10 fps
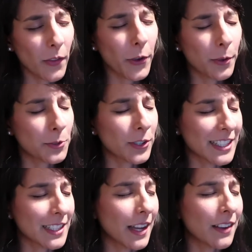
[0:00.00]
you're on the home
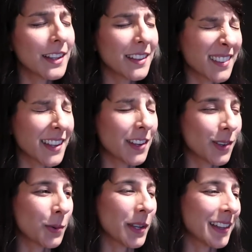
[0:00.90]
stretch now. It's going to
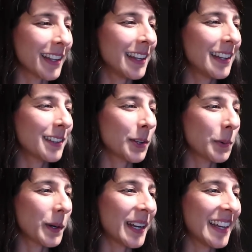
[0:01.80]
go quickly. Don't
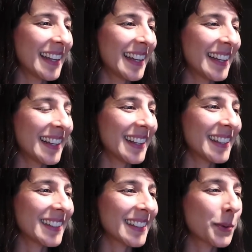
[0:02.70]
worry.
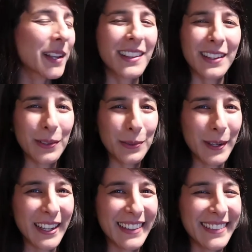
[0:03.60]
Uh, quickly in a good
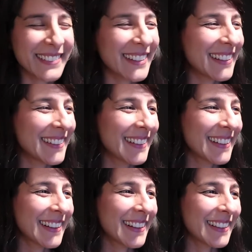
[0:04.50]
way, all right?
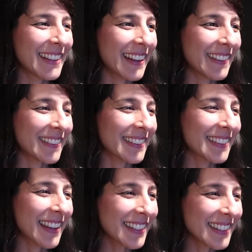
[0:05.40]
Now,
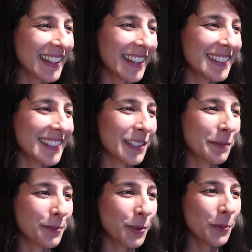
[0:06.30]
sun enters. So
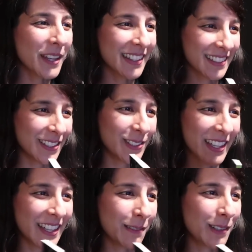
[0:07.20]
before we get to your
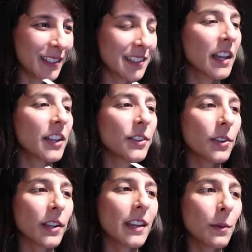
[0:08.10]
keywords, you
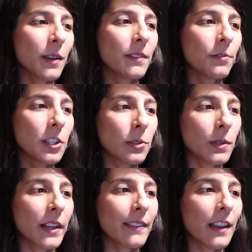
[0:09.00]
got keywords
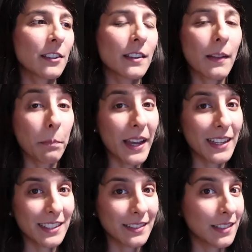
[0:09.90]
visualization and
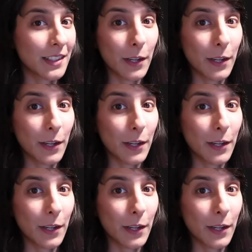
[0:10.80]
passion. So